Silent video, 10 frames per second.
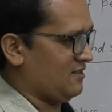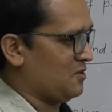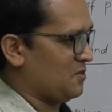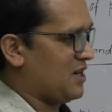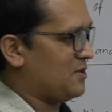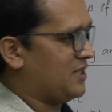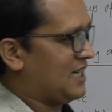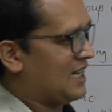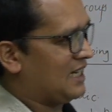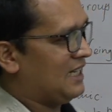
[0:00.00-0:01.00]
Why we
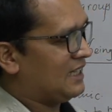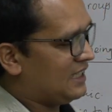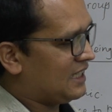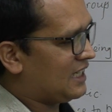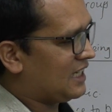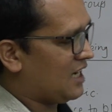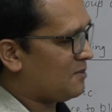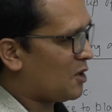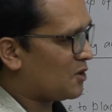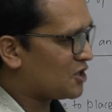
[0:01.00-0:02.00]
are thinking
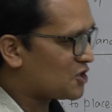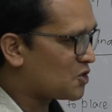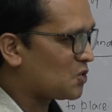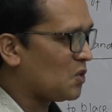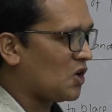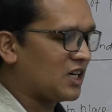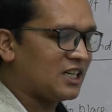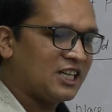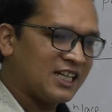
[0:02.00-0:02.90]
about the so on